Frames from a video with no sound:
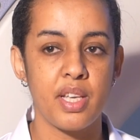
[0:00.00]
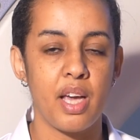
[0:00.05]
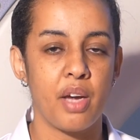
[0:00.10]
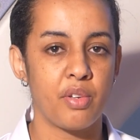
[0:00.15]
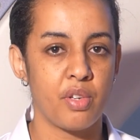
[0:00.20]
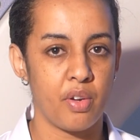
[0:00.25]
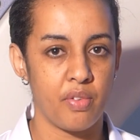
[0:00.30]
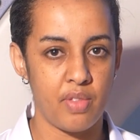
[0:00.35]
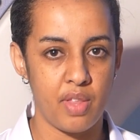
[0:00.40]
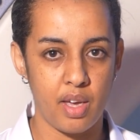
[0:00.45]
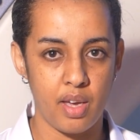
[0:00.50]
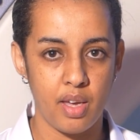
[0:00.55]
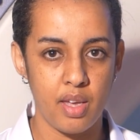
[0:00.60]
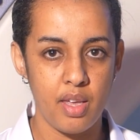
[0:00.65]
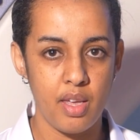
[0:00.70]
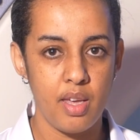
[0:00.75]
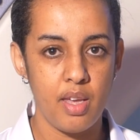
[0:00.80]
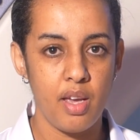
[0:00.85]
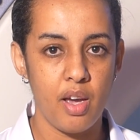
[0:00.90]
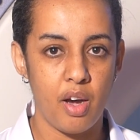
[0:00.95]
out of the
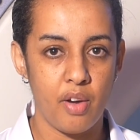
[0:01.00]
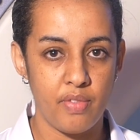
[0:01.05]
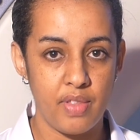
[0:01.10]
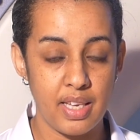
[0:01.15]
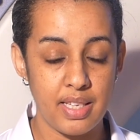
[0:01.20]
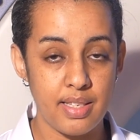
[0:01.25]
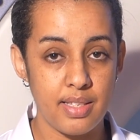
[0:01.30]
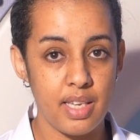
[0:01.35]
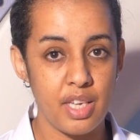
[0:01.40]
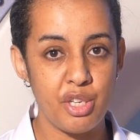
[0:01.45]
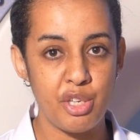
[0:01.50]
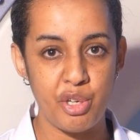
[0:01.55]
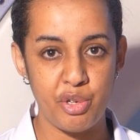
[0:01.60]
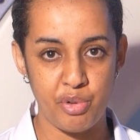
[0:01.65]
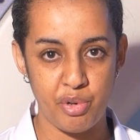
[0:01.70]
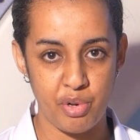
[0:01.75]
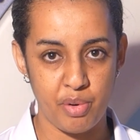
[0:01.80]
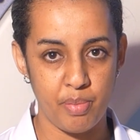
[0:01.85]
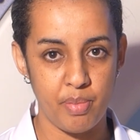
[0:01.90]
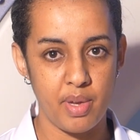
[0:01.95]
CT
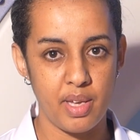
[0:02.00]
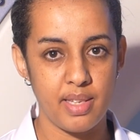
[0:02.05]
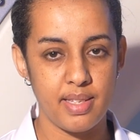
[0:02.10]
room